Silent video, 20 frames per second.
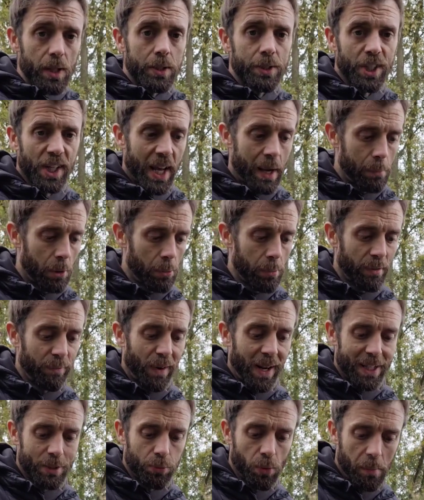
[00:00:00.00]
Today I bought my
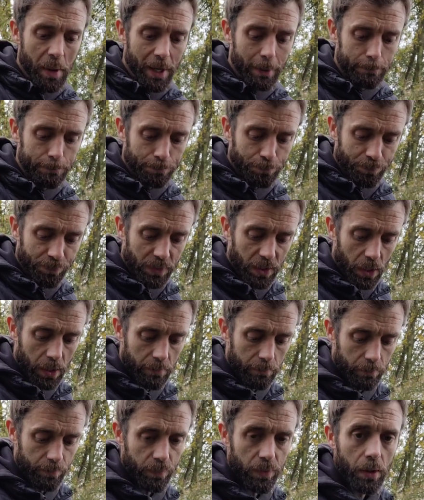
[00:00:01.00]
flask with me.
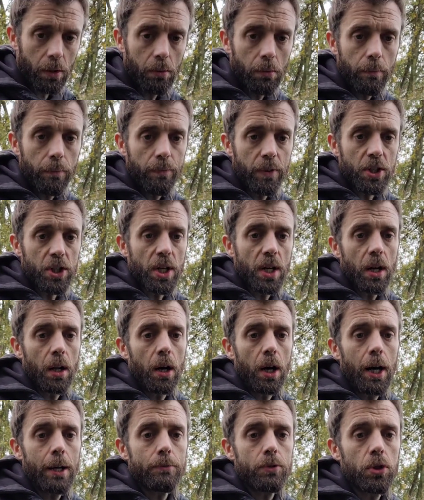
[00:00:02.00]
Fishing
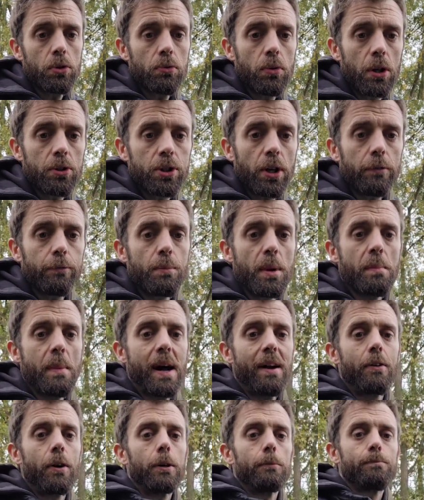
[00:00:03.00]
light, 2 rods off my
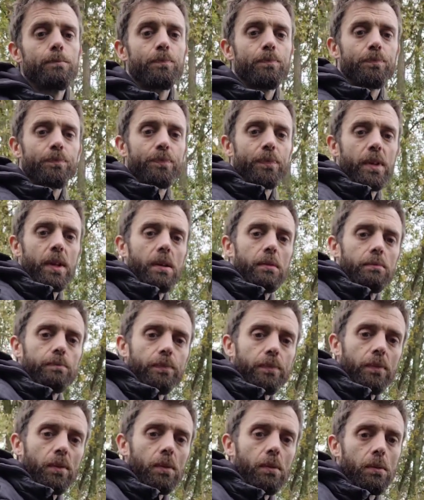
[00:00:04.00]
barra.
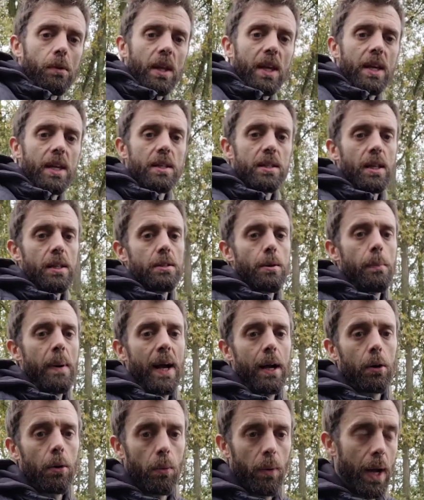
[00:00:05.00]
Easy to
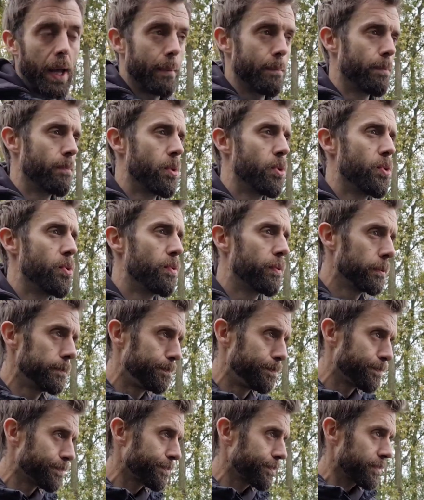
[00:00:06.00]
pack away and move
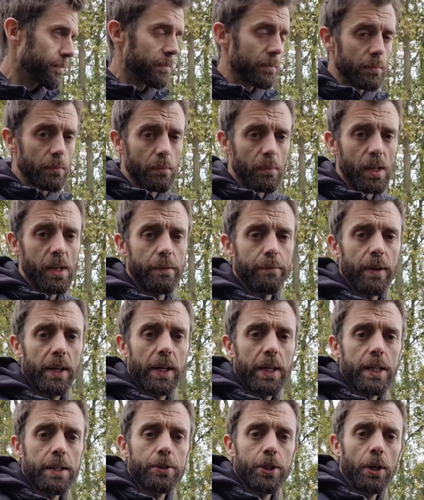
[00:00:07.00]
if I
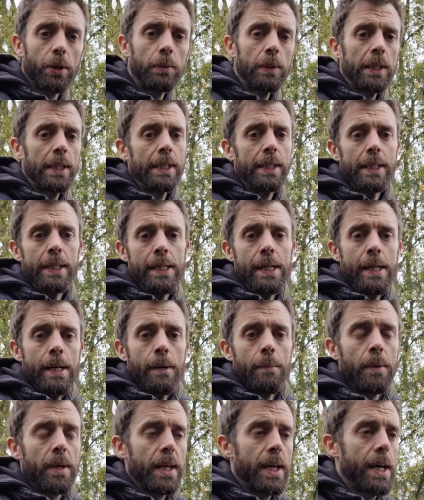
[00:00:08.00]
need to.
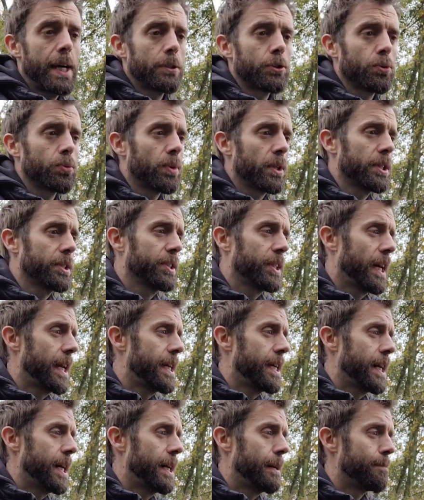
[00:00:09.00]
But yeah, I just want to
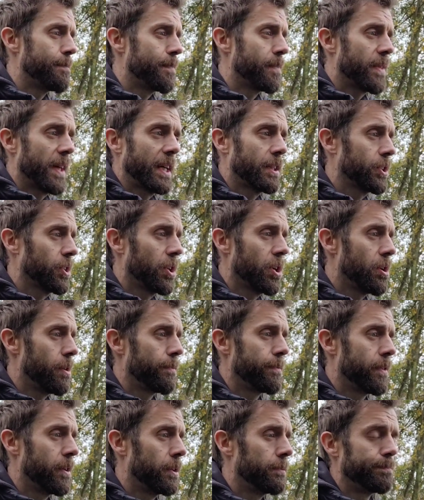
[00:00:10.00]
say thanks a lot
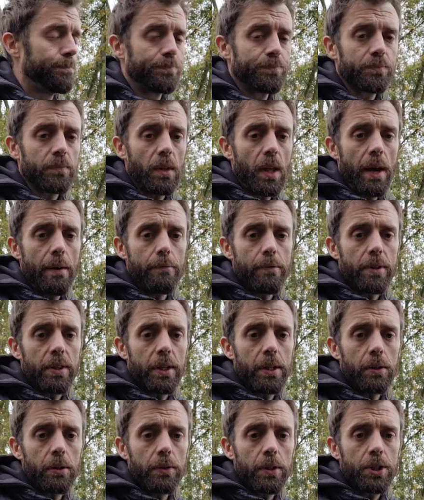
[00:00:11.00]
for
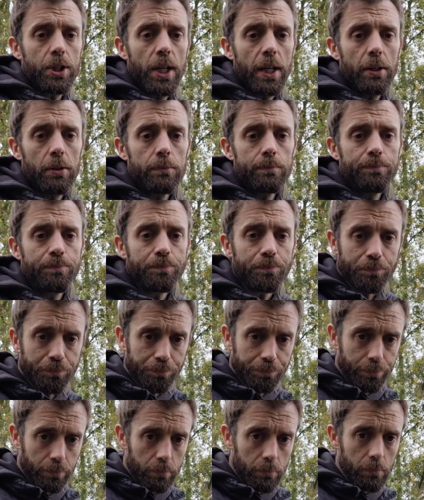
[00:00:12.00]
everything on the channel,
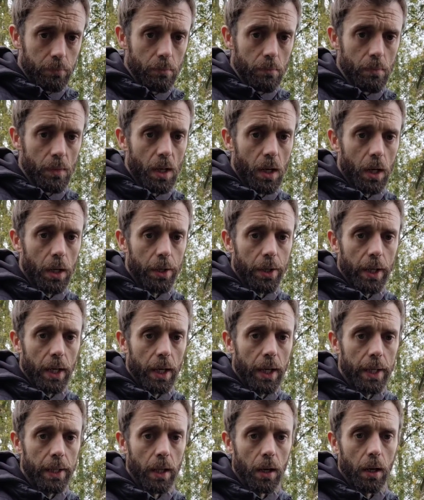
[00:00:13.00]
and
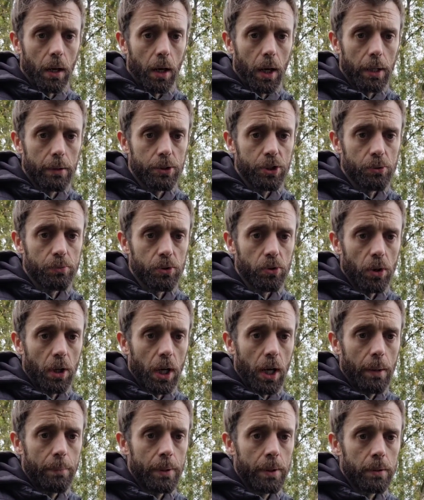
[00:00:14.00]
hit the like,
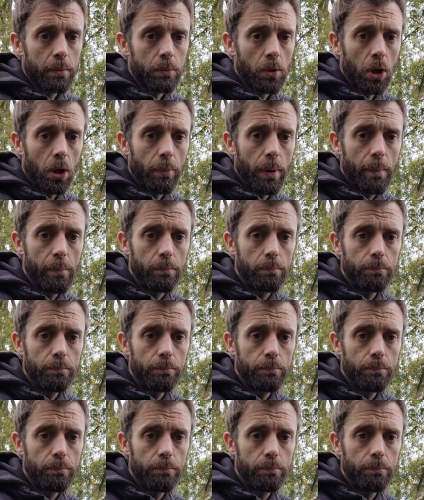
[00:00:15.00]
subscribe, comment